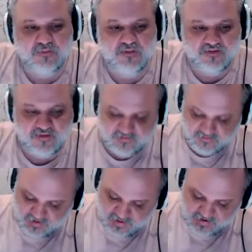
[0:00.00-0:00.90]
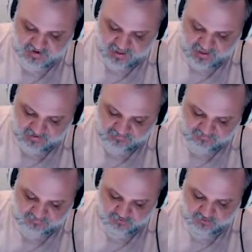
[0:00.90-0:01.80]
This is an
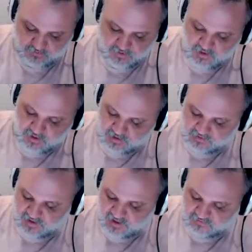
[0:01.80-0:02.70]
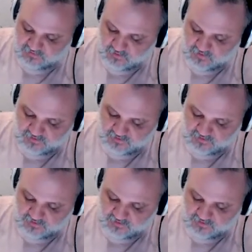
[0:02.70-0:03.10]
ester, and the ester